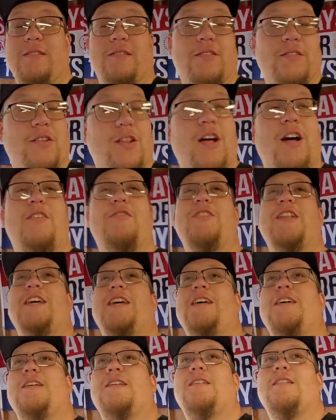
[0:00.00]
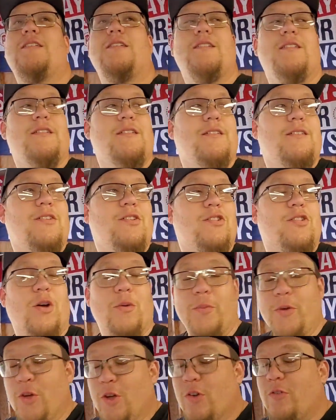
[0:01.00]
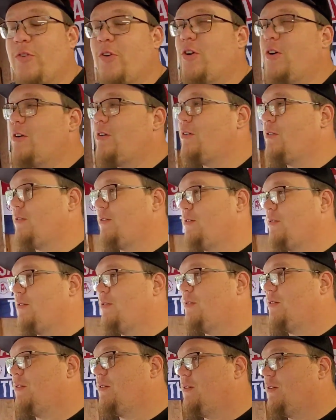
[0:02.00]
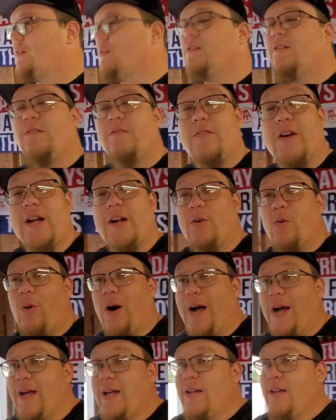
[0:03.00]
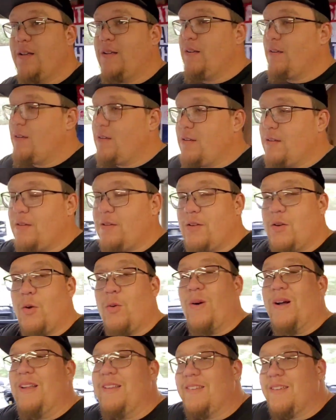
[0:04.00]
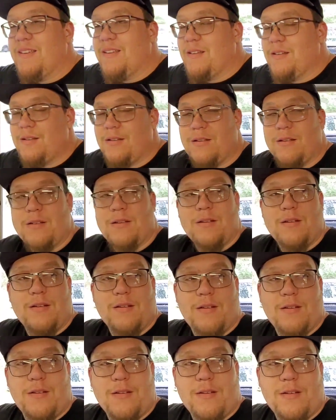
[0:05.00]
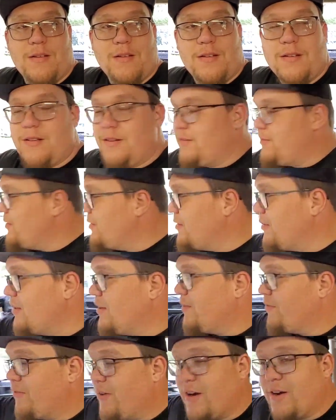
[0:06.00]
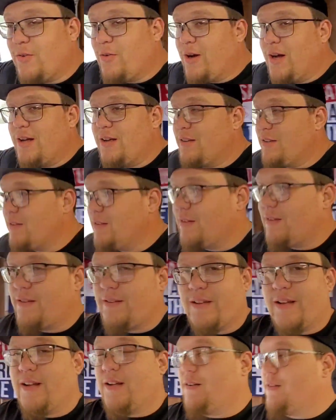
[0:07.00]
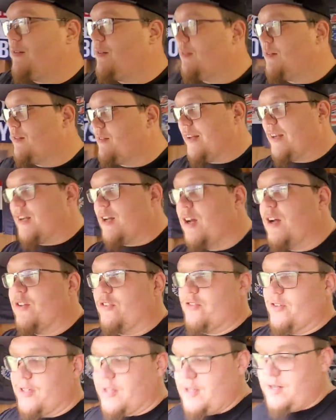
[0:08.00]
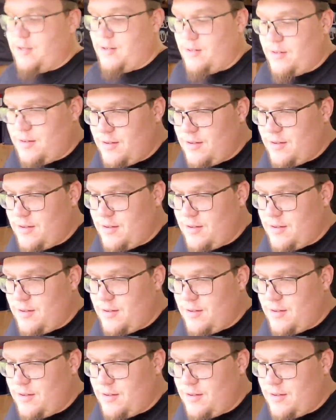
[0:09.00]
It's lovely, so beautiful, very quiet, quaint. It's very quiet. It's like country.